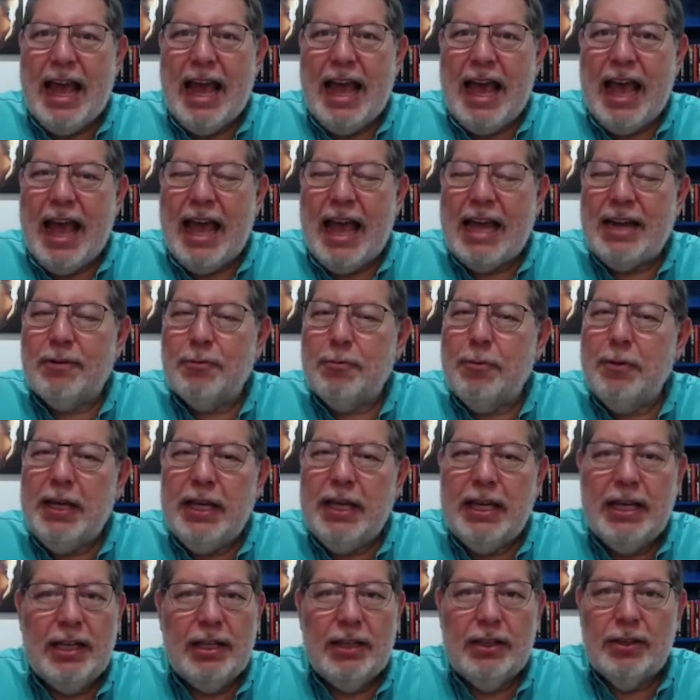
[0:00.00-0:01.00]
And
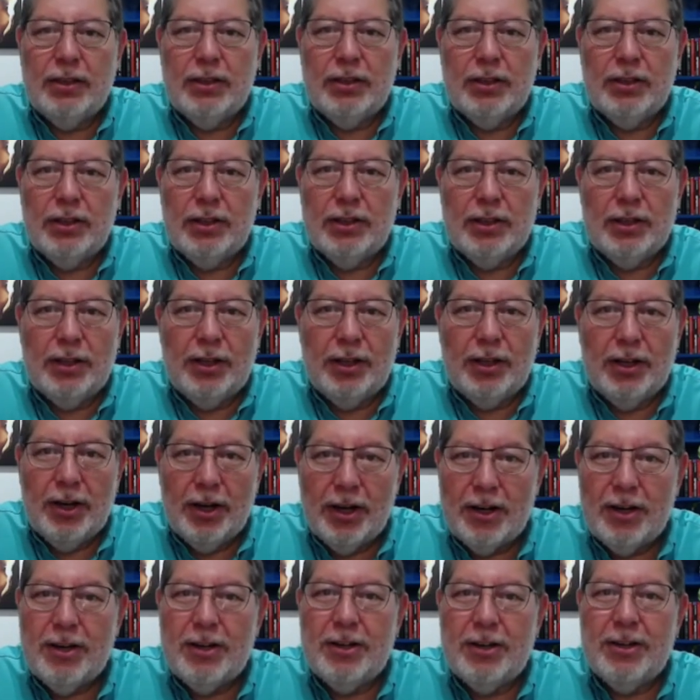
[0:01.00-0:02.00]
we
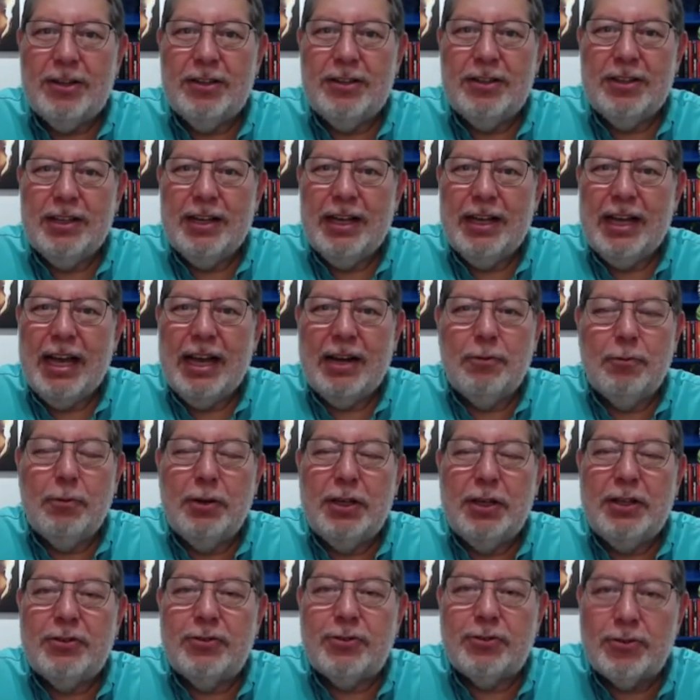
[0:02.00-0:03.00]
learned and
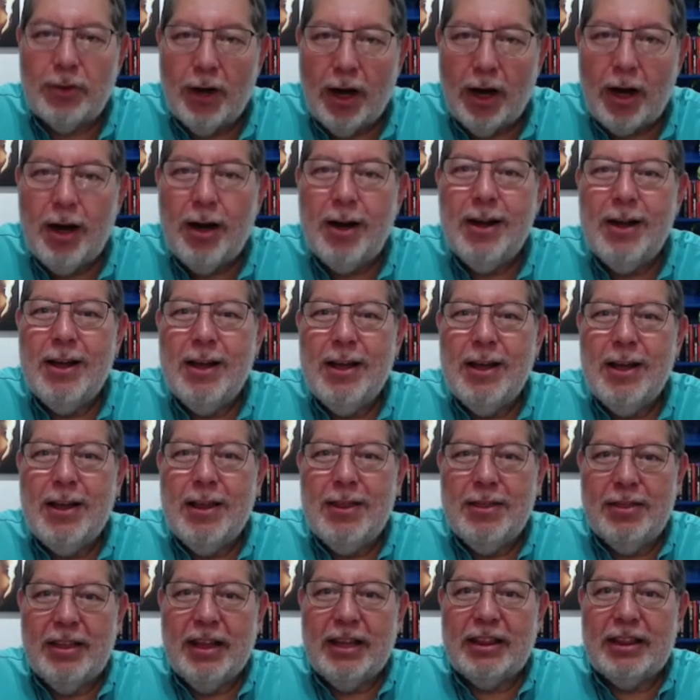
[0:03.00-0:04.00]
we saw
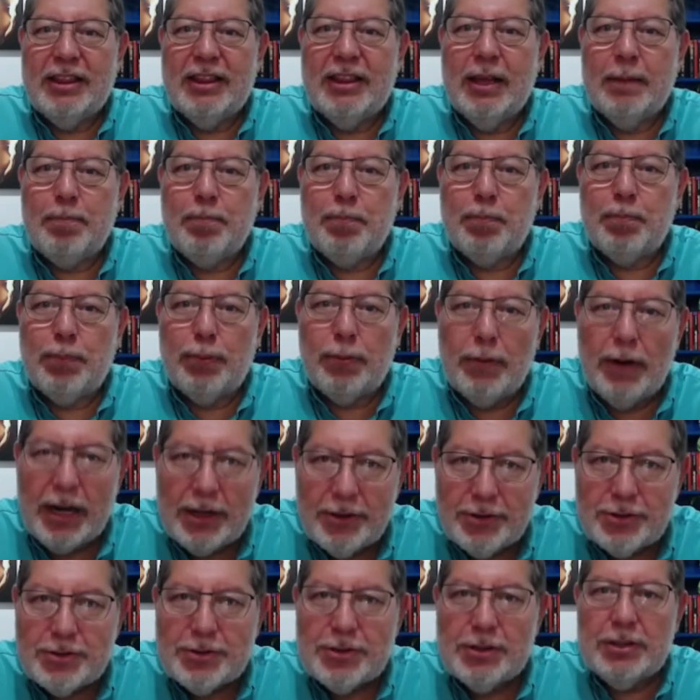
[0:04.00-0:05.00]
that the
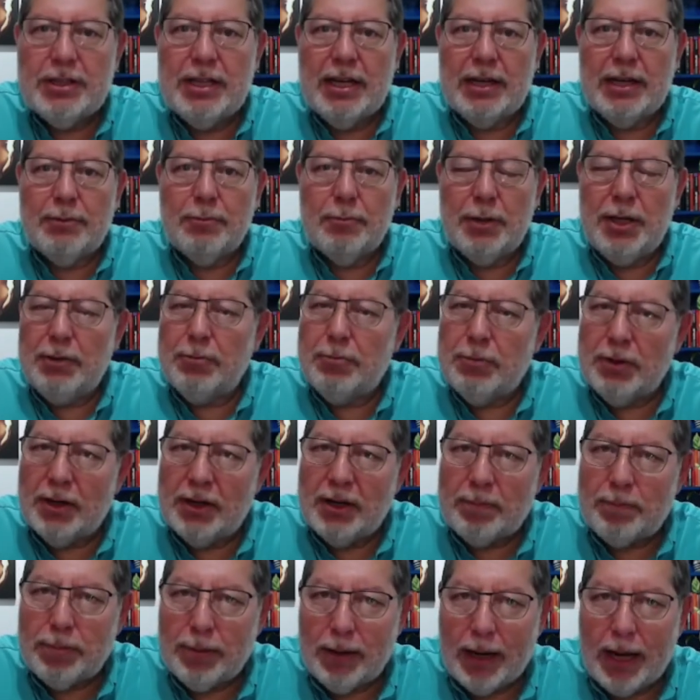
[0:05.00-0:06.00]
pressure that we were
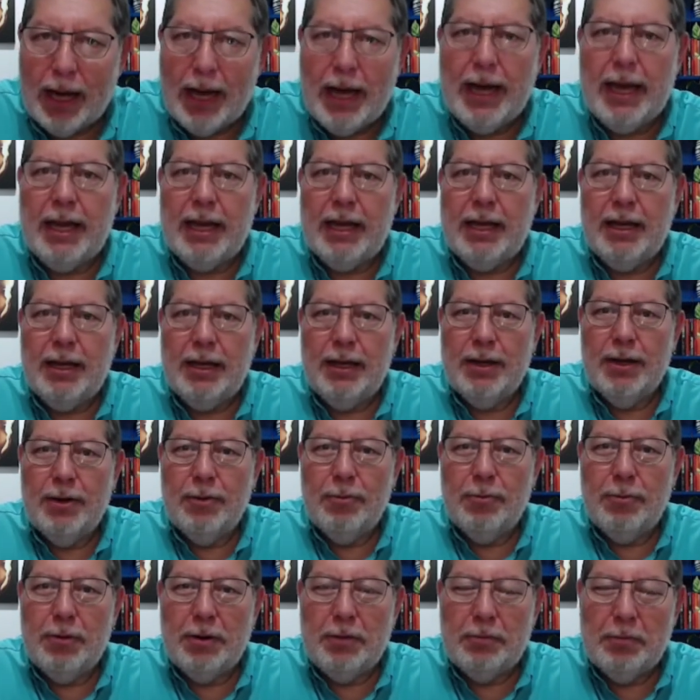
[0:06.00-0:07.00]
applying
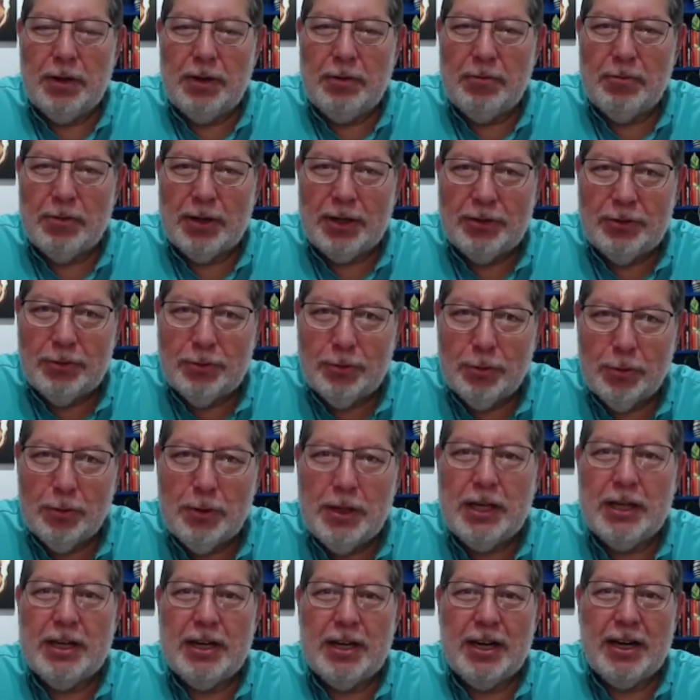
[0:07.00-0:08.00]
when we were
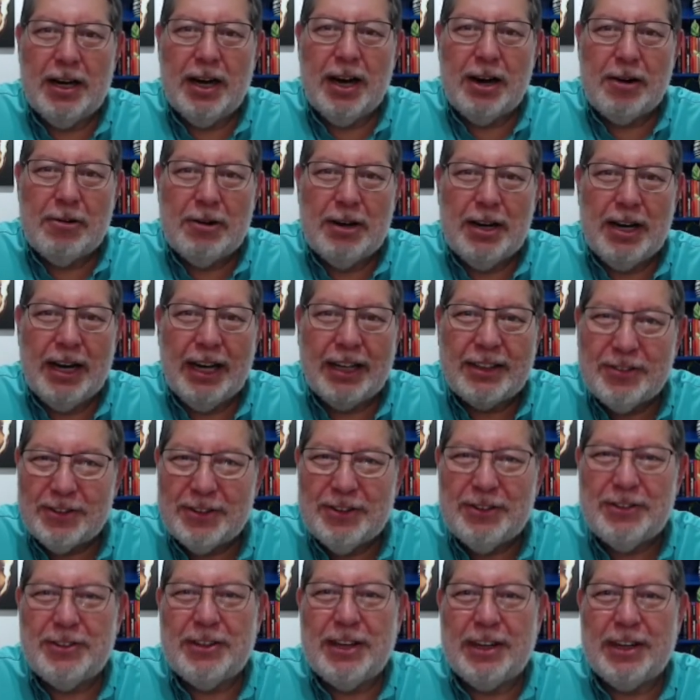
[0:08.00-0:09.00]
doing our
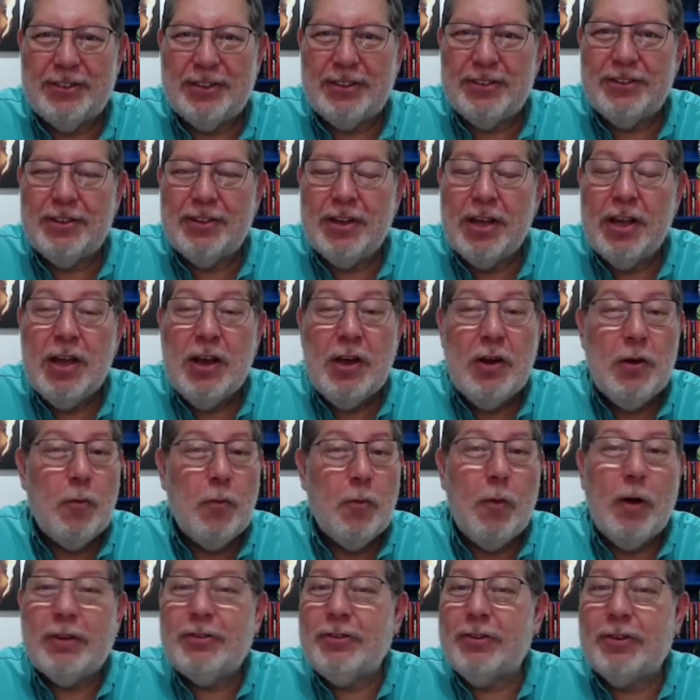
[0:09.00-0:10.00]
exercises
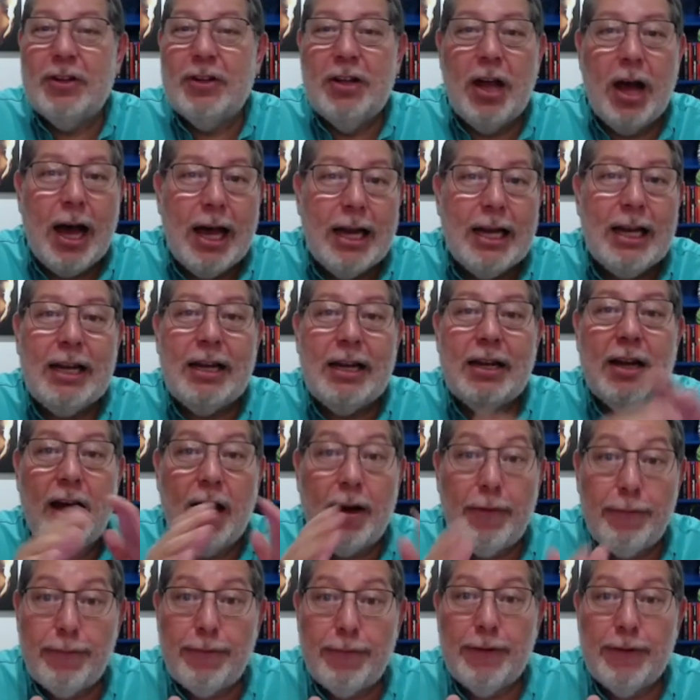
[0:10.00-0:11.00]
was not
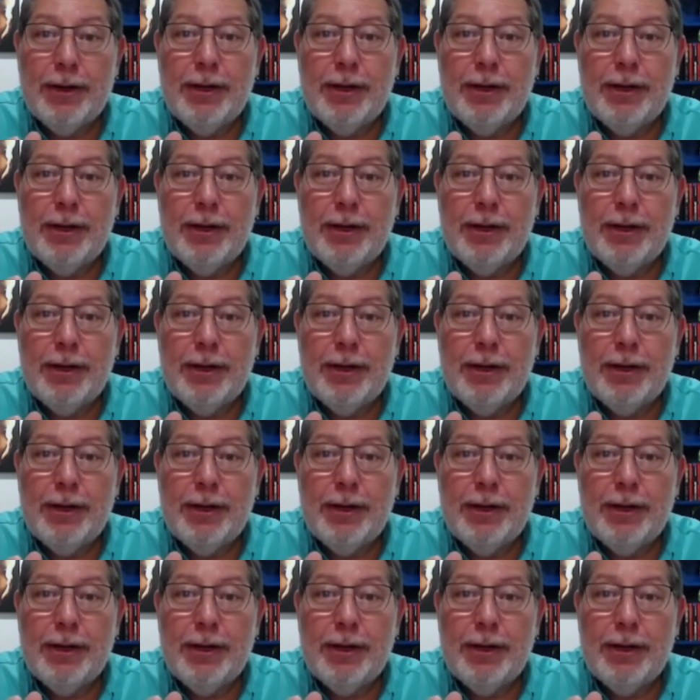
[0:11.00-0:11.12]
enough